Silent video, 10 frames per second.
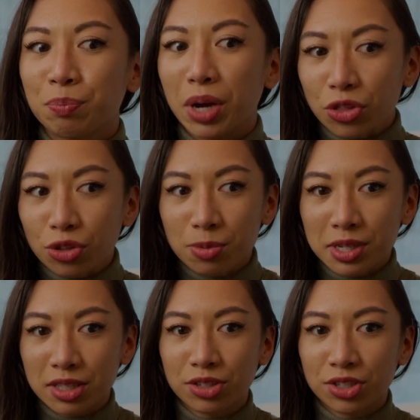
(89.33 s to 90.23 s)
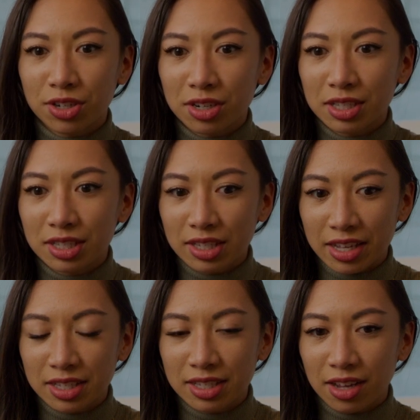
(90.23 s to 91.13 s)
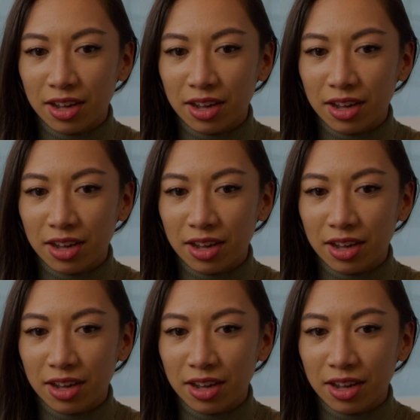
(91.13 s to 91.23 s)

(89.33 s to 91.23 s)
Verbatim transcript: But there was this certain sense